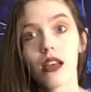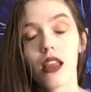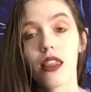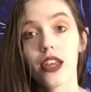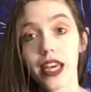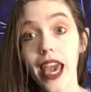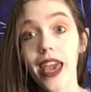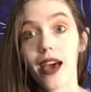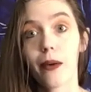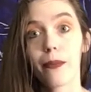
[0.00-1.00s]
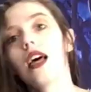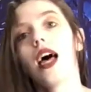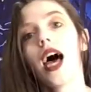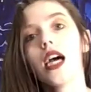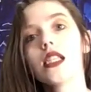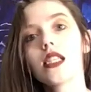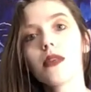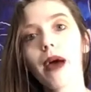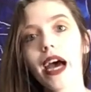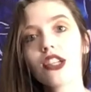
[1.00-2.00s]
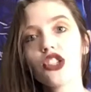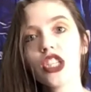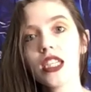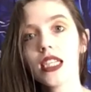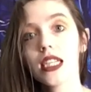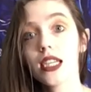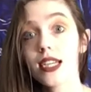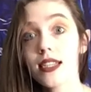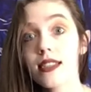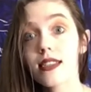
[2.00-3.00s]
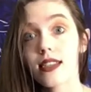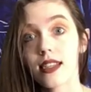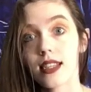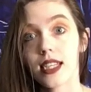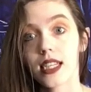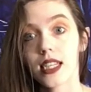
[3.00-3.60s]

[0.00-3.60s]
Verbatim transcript: the camp, and Sebastian instantly